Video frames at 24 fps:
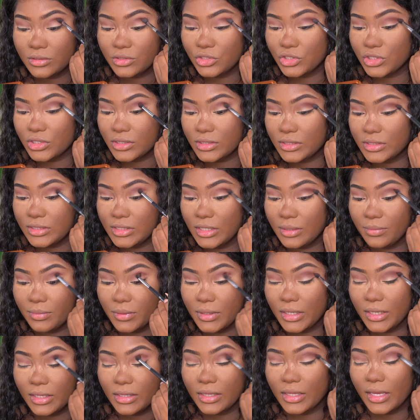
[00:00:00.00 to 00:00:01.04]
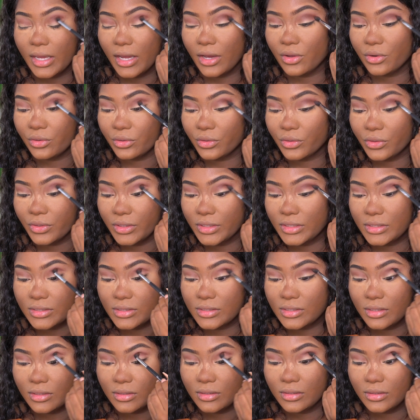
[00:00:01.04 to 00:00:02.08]
Just deepening the outer
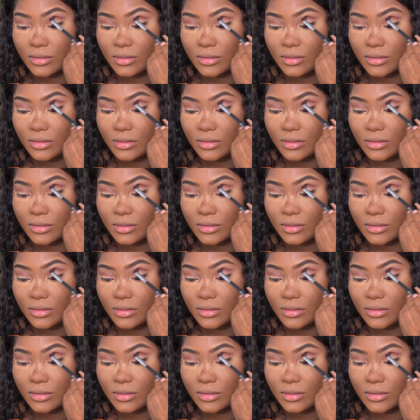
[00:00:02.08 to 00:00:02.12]
crease.